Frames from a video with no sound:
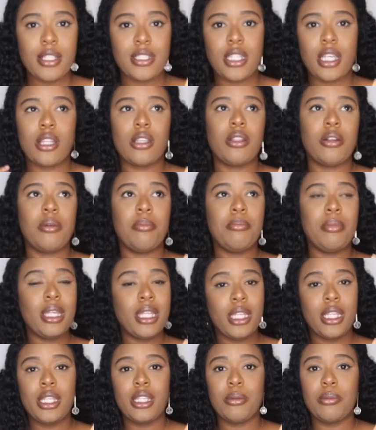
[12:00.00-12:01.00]
take a little
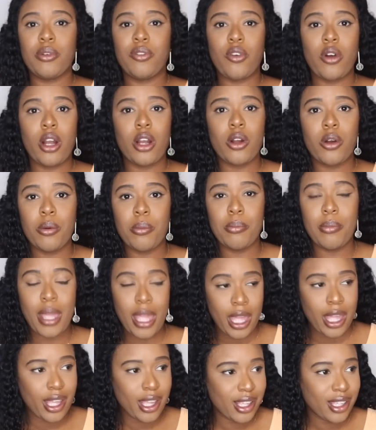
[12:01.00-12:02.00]
minute before I go
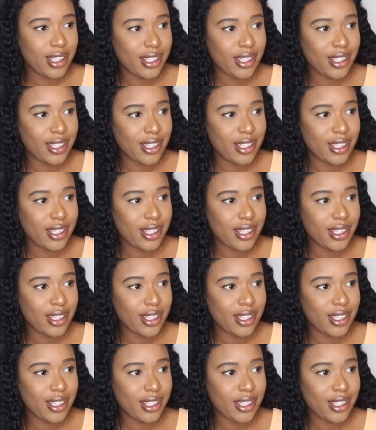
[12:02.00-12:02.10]
back.